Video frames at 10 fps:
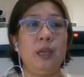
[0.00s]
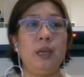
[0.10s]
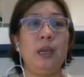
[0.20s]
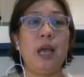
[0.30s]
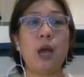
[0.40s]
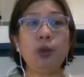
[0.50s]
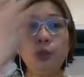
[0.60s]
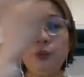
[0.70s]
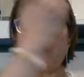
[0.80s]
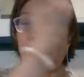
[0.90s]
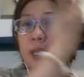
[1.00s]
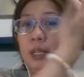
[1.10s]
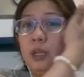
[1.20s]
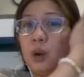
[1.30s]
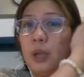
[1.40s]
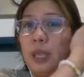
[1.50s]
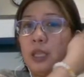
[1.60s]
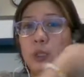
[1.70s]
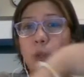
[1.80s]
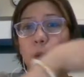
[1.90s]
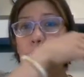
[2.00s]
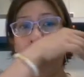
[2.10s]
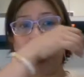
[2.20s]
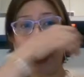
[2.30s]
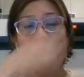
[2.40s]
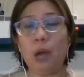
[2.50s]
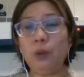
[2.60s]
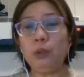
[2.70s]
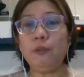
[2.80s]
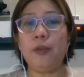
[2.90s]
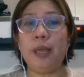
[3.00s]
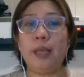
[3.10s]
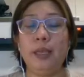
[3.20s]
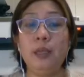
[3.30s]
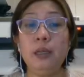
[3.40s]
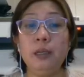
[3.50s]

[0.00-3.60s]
how to find. Okay, so how to find